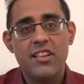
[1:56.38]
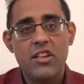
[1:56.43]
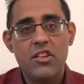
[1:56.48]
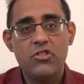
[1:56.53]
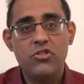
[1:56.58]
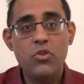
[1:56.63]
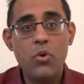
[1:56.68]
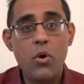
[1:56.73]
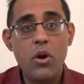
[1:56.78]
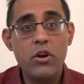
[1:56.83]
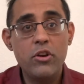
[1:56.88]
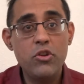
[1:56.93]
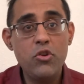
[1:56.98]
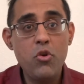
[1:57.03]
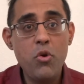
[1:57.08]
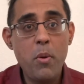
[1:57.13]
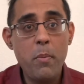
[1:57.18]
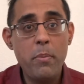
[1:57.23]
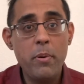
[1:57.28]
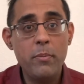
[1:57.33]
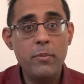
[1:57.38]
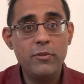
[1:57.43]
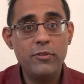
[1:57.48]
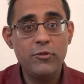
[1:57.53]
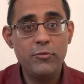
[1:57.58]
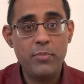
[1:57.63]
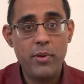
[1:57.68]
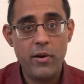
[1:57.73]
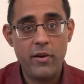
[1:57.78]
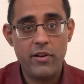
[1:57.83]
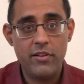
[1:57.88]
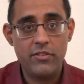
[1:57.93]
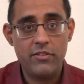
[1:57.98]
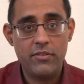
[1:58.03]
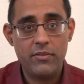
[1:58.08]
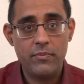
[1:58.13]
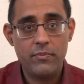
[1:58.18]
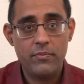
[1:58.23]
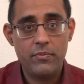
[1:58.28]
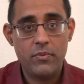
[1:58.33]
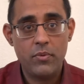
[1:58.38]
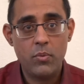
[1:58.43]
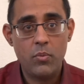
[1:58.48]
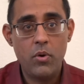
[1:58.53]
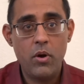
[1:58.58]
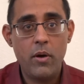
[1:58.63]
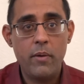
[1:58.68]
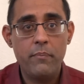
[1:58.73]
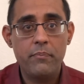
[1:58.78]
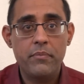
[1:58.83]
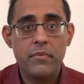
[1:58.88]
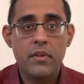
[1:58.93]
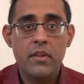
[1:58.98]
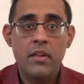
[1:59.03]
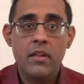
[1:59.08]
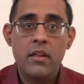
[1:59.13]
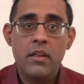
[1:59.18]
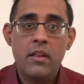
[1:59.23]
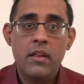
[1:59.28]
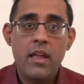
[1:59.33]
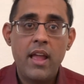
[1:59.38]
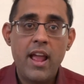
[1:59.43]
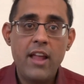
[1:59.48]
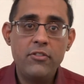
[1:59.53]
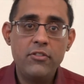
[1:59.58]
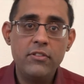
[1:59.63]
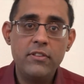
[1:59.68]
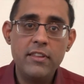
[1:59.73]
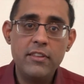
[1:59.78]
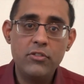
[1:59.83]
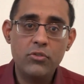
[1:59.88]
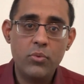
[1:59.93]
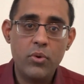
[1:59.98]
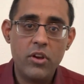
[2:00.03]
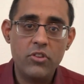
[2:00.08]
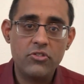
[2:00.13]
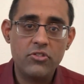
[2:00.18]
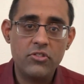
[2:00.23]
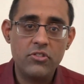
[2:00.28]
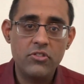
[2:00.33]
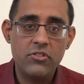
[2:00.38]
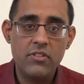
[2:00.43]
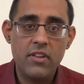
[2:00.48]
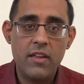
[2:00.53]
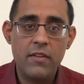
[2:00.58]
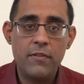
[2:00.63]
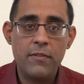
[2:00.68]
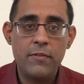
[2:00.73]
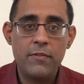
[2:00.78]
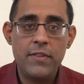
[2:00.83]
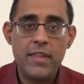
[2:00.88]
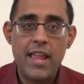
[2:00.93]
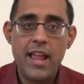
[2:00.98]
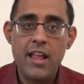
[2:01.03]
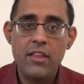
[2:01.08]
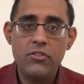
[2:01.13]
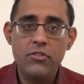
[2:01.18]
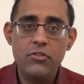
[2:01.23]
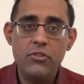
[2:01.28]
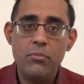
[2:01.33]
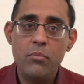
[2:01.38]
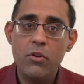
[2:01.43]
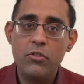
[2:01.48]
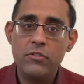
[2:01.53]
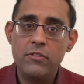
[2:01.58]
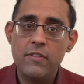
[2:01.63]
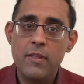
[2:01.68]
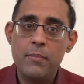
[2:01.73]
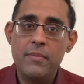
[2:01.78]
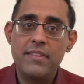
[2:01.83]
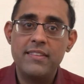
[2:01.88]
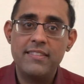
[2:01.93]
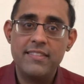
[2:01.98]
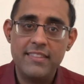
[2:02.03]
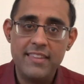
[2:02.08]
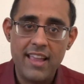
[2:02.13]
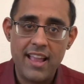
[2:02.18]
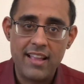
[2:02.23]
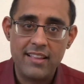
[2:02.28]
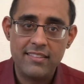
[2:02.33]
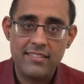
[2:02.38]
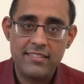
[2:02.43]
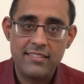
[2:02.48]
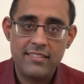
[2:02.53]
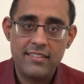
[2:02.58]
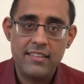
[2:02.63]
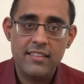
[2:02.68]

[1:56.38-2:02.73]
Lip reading: So are you a permissive parent? Well, answer these questions, and if the answer to most of them is yes,